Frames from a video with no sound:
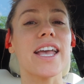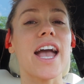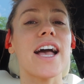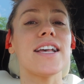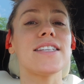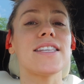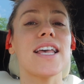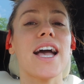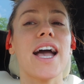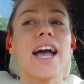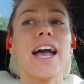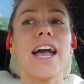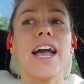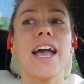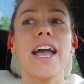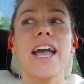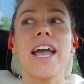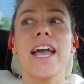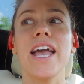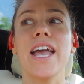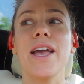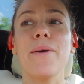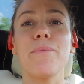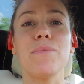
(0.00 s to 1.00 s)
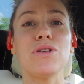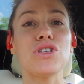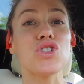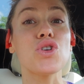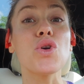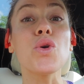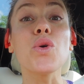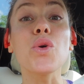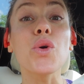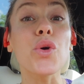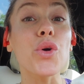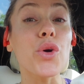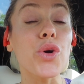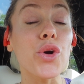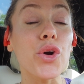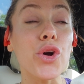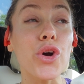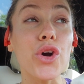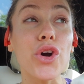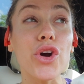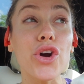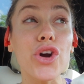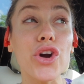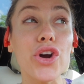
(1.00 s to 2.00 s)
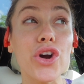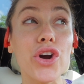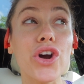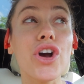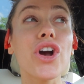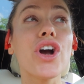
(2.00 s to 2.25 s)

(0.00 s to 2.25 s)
as I mature,